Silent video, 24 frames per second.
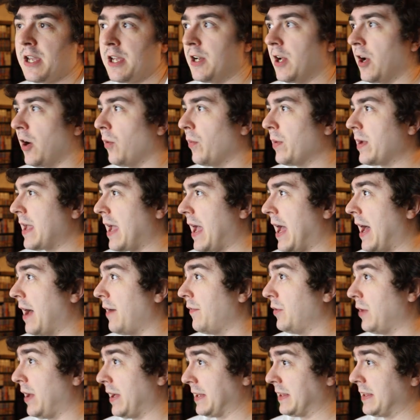You know, we
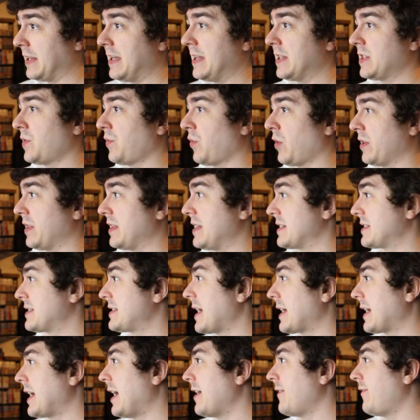have like this for the
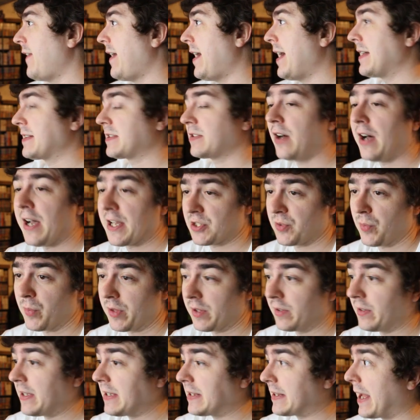isekai fans, Classroom of
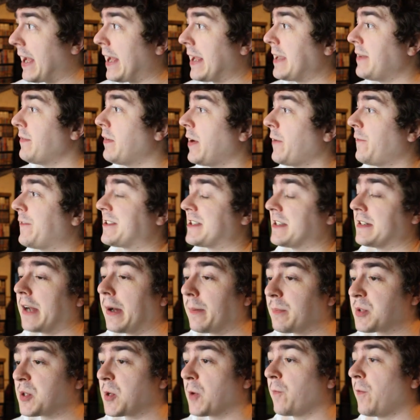the Elite, that even if it's a
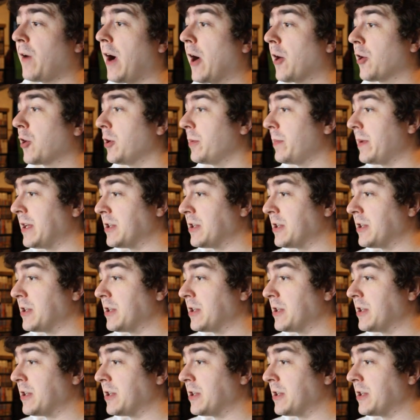dumpster fire, could